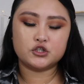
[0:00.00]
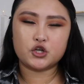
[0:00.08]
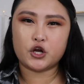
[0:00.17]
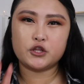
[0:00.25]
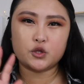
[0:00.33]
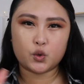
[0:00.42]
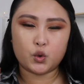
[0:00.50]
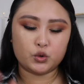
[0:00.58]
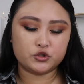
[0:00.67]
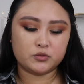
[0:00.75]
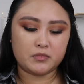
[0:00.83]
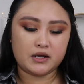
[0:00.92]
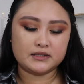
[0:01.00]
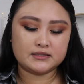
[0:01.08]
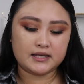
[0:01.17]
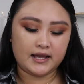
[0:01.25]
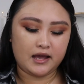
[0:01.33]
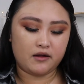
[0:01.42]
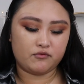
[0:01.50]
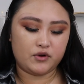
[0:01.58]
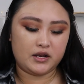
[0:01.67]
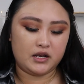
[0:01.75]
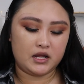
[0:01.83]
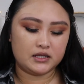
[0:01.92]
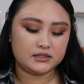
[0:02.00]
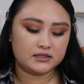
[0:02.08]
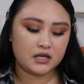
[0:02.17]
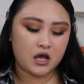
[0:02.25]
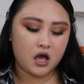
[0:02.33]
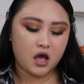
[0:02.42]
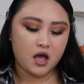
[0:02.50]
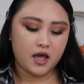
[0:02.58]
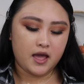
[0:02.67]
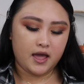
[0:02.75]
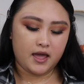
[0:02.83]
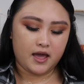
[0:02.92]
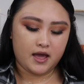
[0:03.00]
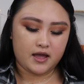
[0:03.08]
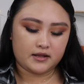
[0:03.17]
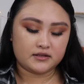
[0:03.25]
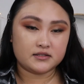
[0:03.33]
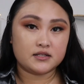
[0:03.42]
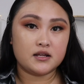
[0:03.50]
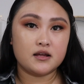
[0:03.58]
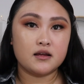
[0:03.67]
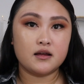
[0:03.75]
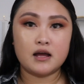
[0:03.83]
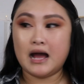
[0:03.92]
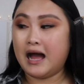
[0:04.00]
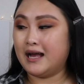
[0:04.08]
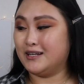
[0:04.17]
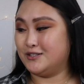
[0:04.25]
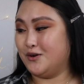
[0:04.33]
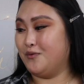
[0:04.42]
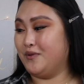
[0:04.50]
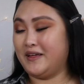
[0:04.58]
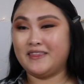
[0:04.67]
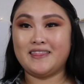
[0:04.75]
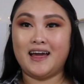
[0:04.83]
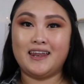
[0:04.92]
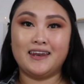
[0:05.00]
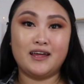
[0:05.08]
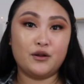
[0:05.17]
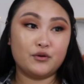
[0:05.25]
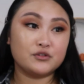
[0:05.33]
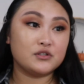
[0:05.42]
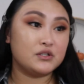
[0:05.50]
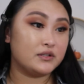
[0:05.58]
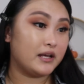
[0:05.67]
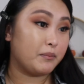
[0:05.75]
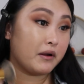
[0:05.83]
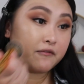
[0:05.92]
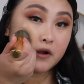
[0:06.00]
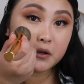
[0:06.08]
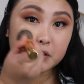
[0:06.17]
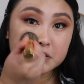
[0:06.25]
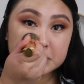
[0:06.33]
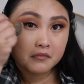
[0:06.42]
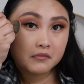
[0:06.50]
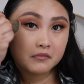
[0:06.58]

During the colder months, I have redness, and I don't like that. And I also don't like my freckles.